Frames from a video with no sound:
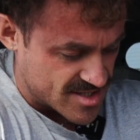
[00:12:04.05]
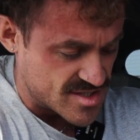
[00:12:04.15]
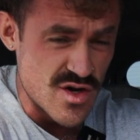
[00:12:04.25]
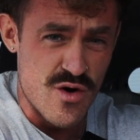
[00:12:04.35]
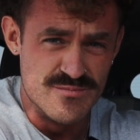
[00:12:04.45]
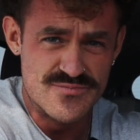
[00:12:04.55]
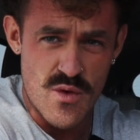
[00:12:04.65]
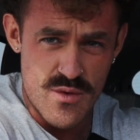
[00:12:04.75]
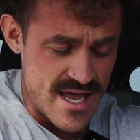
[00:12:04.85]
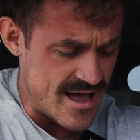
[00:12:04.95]
So
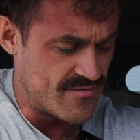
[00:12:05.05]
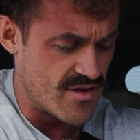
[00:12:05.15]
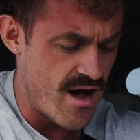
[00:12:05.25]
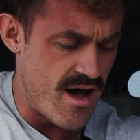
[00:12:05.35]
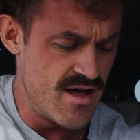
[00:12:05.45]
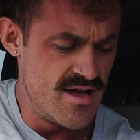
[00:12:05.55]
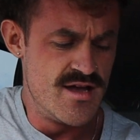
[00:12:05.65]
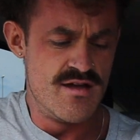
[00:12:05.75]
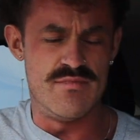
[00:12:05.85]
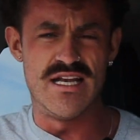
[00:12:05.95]
we have got
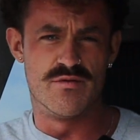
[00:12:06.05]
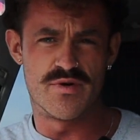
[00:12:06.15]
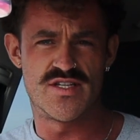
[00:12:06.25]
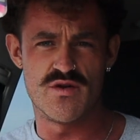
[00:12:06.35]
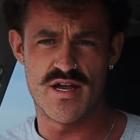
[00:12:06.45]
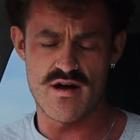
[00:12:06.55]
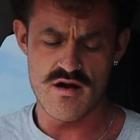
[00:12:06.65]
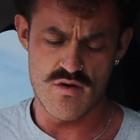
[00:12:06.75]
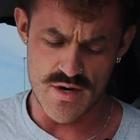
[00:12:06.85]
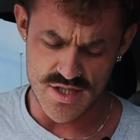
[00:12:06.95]
meal number 2 here,
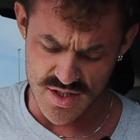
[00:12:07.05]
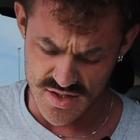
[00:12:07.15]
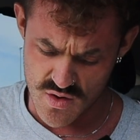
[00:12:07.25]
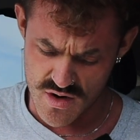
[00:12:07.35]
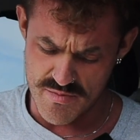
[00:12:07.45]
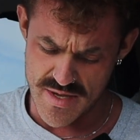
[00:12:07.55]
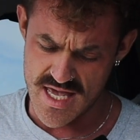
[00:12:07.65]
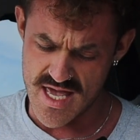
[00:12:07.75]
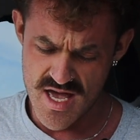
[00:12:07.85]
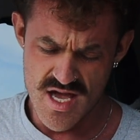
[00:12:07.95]
which is going to be
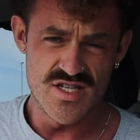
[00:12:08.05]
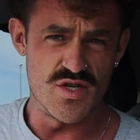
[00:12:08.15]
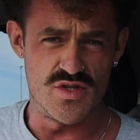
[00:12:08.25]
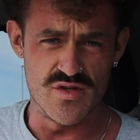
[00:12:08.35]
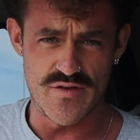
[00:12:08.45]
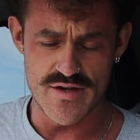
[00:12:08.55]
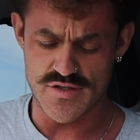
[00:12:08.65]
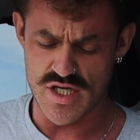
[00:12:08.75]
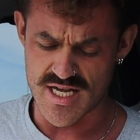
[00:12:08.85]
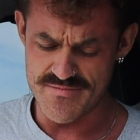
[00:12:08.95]
225
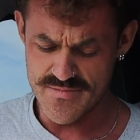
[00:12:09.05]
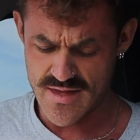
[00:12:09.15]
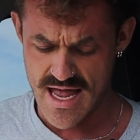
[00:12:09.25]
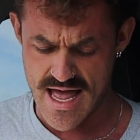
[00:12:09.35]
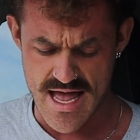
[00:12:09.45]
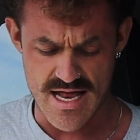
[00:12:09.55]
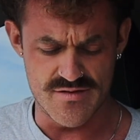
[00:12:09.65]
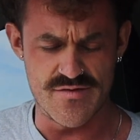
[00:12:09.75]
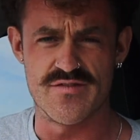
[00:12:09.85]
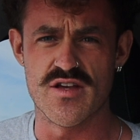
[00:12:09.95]
chicken
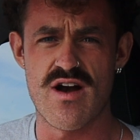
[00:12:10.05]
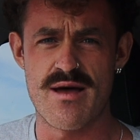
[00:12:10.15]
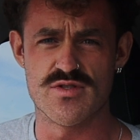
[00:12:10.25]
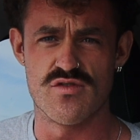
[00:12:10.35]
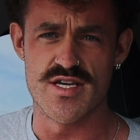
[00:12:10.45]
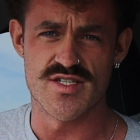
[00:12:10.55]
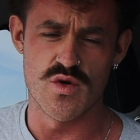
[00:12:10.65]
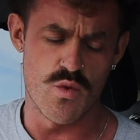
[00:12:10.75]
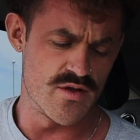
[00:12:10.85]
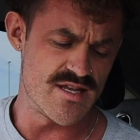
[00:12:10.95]
and 50 grams of rice.
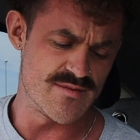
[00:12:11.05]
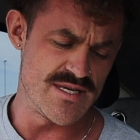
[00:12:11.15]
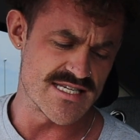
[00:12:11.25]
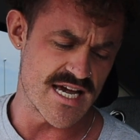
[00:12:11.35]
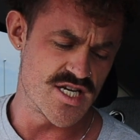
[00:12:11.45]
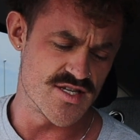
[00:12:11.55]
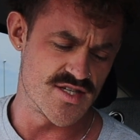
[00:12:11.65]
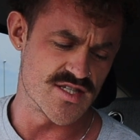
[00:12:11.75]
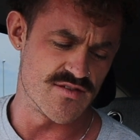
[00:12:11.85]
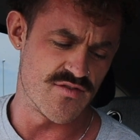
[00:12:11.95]
So one of these meals actually is
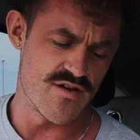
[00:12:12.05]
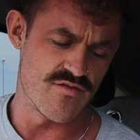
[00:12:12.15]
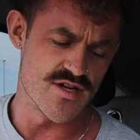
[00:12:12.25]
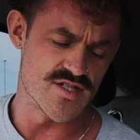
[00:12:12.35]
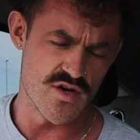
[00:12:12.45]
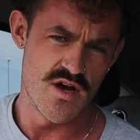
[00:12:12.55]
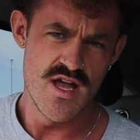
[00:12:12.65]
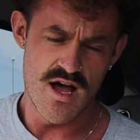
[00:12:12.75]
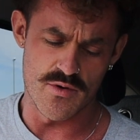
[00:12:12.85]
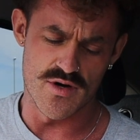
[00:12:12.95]
65 rice. So
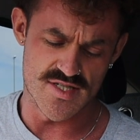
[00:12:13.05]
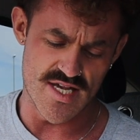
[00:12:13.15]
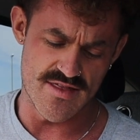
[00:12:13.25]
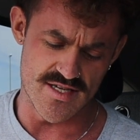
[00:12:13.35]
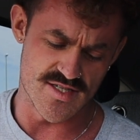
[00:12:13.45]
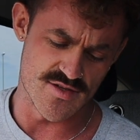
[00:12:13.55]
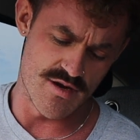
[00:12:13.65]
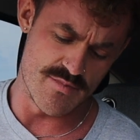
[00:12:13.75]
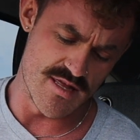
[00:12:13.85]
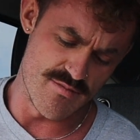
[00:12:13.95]
I'm going to say this is
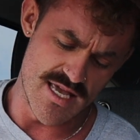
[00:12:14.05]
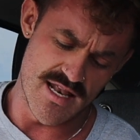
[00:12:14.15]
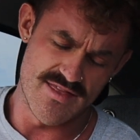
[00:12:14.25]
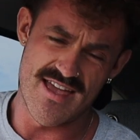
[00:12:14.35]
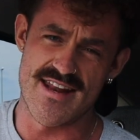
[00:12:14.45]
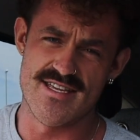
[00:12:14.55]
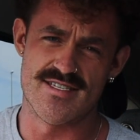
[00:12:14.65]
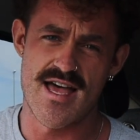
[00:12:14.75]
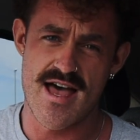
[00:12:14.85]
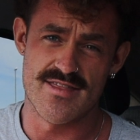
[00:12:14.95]
going to be the meal that is
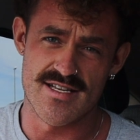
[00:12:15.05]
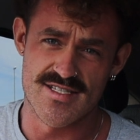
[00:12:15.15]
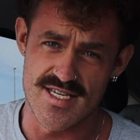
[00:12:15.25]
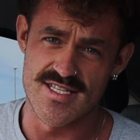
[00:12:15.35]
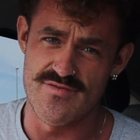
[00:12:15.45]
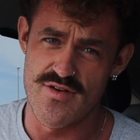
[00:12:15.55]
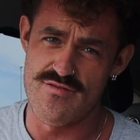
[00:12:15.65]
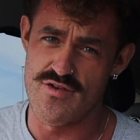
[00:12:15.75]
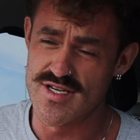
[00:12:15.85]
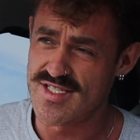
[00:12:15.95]
that's
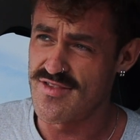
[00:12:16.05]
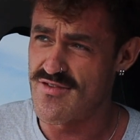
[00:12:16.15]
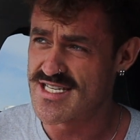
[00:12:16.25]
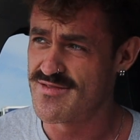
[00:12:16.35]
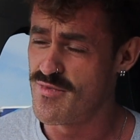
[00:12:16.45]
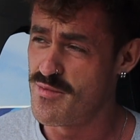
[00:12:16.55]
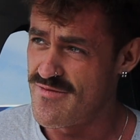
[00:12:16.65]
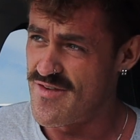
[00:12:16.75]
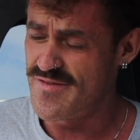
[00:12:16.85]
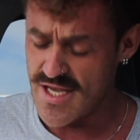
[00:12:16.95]
65 rice, and the rest of them will
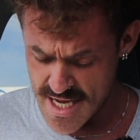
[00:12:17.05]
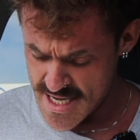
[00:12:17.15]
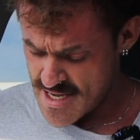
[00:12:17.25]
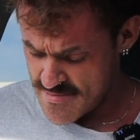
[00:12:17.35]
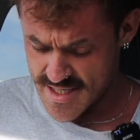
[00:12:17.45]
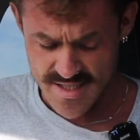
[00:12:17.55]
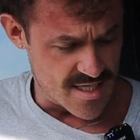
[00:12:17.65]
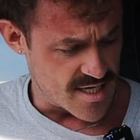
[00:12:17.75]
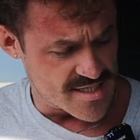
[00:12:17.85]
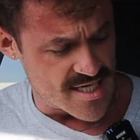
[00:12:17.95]
be 50, because
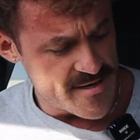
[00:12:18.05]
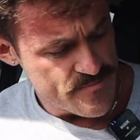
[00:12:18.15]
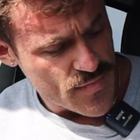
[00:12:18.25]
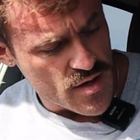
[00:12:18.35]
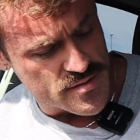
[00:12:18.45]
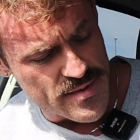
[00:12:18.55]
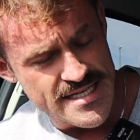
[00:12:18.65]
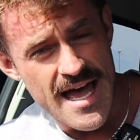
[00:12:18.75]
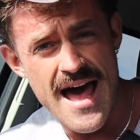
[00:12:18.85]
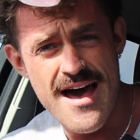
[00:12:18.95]
like I said, I was
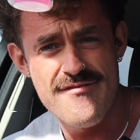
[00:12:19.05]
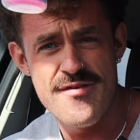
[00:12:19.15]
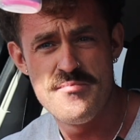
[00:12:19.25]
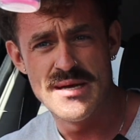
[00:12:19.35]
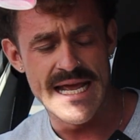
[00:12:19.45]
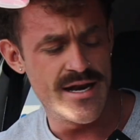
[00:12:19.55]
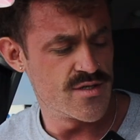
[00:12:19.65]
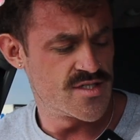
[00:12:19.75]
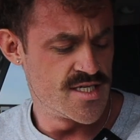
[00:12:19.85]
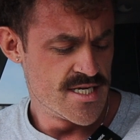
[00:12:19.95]
meant to have
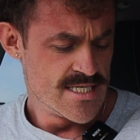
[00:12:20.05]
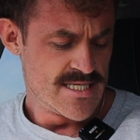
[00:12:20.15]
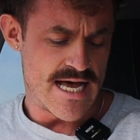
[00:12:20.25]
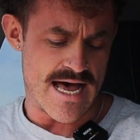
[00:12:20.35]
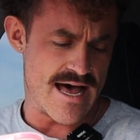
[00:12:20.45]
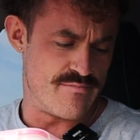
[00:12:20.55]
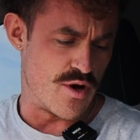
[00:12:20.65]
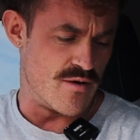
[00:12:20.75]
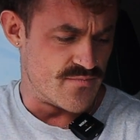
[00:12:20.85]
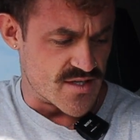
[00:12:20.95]
potatoes,
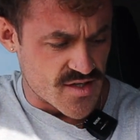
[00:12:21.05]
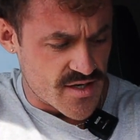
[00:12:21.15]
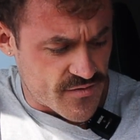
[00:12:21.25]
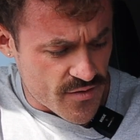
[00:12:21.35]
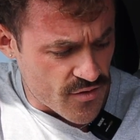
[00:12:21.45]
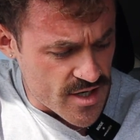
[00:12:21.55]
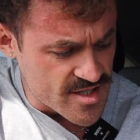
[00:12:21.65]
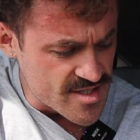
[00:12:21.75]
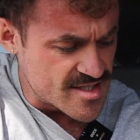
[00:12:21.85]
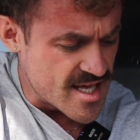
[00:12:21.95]
but decided for the
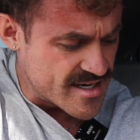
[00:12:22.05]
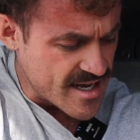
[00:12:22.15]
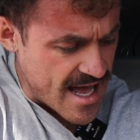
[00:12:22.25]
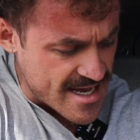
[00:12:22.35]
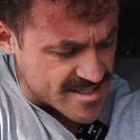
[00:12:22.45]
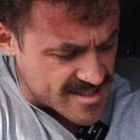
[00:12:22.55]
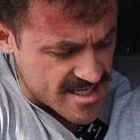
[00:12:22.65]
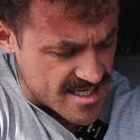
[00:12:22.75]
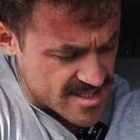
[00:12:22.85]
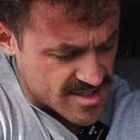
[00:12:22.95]
rice instead, as it's
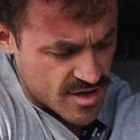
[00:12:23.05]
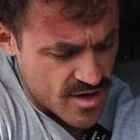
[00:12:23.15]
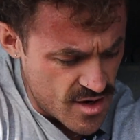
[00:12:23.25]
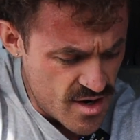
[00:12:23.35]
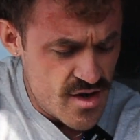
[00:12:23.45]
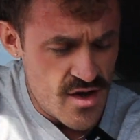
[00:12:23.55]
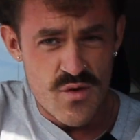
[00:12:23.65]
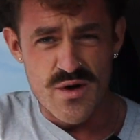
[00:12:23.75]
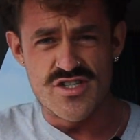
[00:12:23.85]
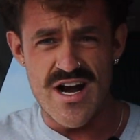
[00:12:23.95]
easier
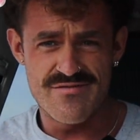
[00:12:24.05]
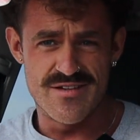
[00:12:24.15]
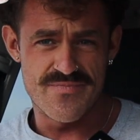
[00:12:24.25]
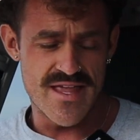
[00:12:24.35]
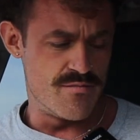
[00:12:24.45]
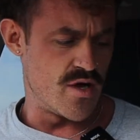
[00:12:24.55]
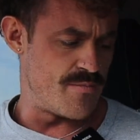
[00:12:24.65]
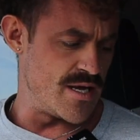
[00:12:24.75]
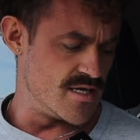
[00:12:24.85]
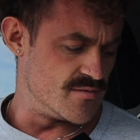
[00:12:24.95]
when traveling, in my
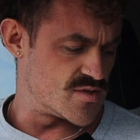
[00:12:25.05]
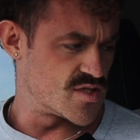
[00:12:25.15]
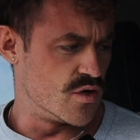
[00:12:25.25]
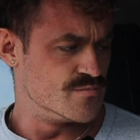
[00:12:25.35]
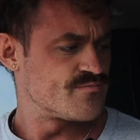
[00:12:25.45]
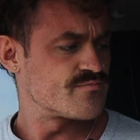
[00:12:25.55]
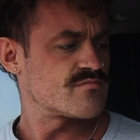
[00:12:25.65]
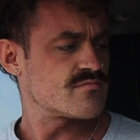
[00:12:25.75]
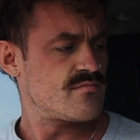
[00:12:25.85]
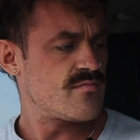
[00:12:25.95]
opinion. So
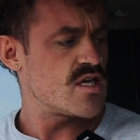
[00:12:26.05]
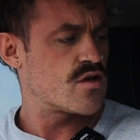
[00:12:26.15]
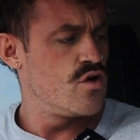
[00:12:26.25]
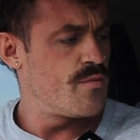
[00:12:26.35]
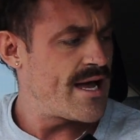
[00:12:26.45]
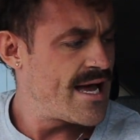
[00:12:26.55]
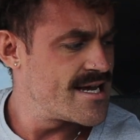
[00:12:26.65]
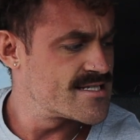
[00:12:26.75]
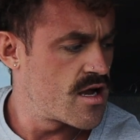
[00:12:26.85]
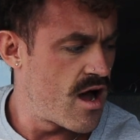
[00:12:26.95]
Cuba
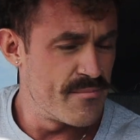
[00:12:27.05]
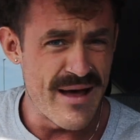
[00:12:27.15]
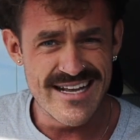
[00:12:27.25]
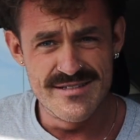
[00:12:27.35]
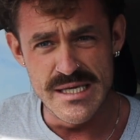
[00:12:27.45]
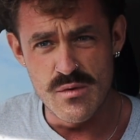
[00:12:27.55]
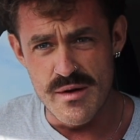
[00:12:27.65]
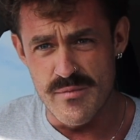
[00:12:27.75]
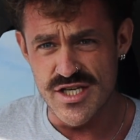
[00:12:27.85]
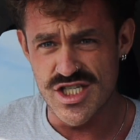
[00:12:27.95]
has gotten back to me
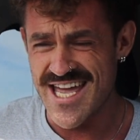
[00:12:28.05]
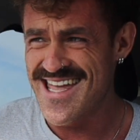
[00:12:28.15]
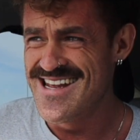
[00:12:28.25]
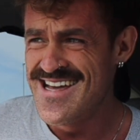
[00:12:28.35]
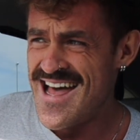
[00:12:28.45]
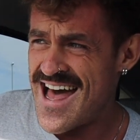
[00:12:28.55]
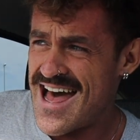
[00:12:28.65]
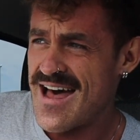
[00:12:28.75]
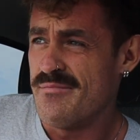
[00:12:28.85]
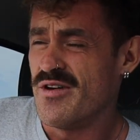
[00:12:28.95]
with my check-in,
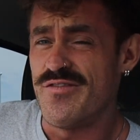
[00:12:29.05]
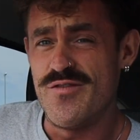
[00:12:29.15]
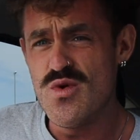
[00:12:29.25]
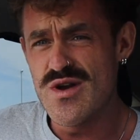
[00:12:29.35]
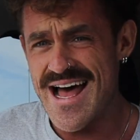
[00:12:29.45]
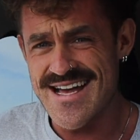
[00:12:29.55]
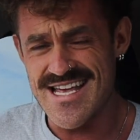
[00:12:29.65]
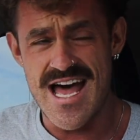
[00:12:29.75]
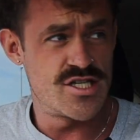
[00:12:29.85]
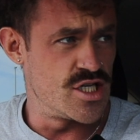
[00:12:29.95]
and my food
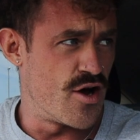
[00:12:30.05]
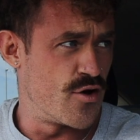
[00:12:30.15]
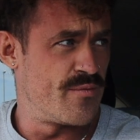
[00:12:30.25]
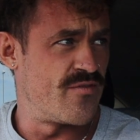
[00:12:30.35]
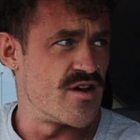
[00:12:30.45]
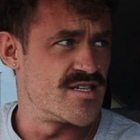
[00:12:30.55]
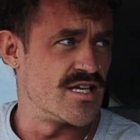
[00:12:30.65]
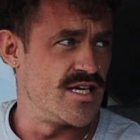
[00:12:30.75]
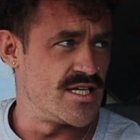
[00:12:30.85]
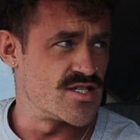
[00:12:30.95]
has actually gone up very
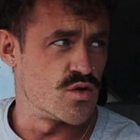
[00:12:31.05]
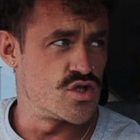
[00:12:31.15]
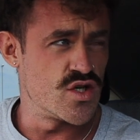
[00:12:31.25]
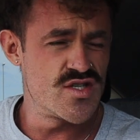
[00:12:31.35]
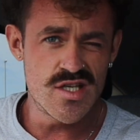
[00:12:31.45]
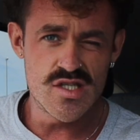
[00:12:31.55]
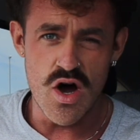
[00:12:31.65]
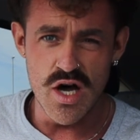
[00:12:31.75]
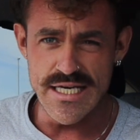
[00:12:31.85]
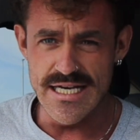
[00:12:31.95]
slightly. So just a
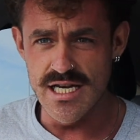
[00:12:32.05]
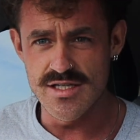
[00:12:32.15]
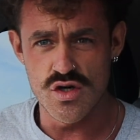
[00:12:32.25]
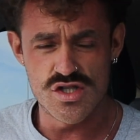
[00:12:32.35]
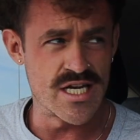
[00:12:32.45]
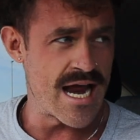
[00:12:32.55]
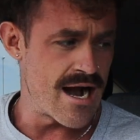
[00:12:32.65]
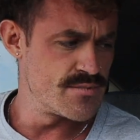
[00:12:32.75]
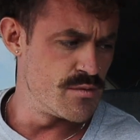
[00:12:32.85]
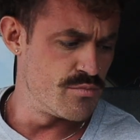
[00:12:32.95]
tiny little touch of
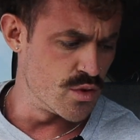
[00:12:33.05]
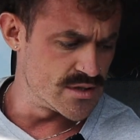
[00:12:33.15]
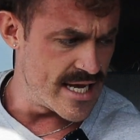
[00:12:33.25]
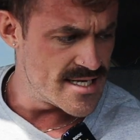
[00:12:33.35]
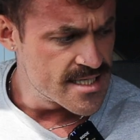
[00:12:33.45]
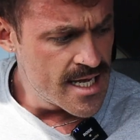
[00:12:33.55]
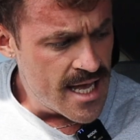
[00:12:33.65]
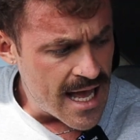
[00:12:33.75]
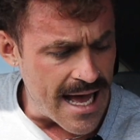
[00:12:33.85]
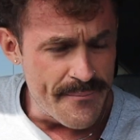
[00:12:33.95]
carbs on both days,
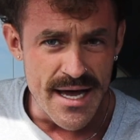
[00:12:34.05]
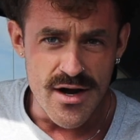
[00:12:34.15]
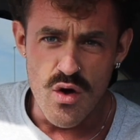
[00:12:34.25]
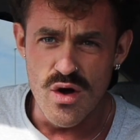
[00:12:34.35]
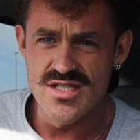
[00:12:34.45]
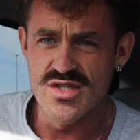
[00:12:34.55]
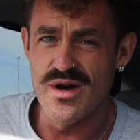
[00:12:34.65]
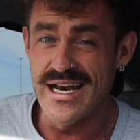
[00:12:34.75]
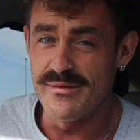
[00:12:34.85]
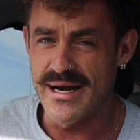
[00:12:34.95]
and
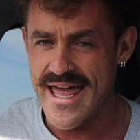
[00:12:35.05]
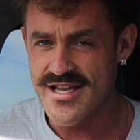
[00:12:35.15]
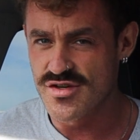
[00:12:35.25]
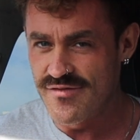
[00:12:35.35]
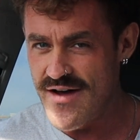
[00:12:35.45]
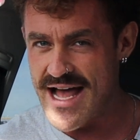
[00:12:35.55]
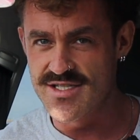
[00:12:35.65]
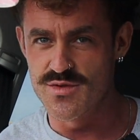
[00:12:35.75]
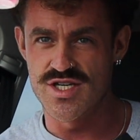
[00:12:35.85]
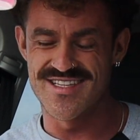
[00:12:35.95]
also a little bit of extra
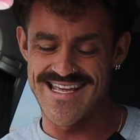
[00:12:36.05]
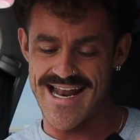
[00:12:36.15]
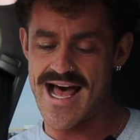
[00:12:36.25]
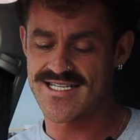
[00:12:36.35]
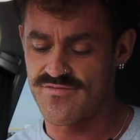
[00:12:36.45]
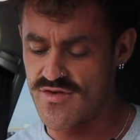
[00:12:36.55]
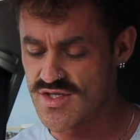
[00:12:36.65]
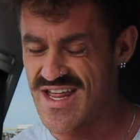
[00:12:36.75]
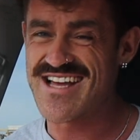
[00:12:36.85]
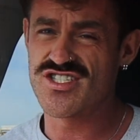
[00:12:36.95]
fats, which I did ask for.
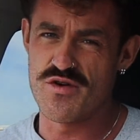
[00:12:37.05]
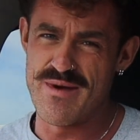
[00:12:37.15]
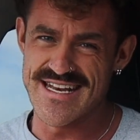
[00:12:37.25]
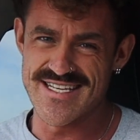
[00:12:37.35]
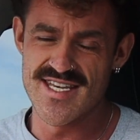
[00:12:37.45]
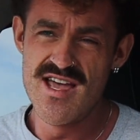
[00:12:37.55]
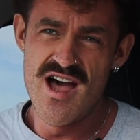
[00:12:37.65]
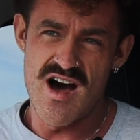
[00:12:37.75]
So that is tremendous.